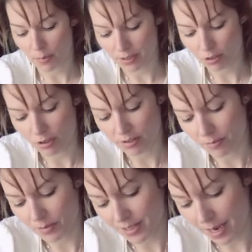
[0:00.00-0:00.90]
but it's got
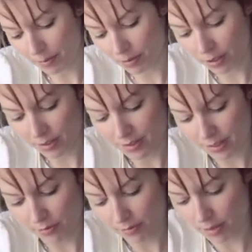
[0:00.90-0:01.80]
some depth. You can
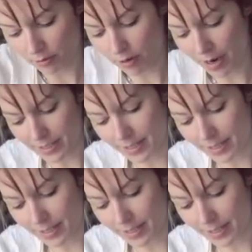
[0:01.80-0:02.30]
see filler right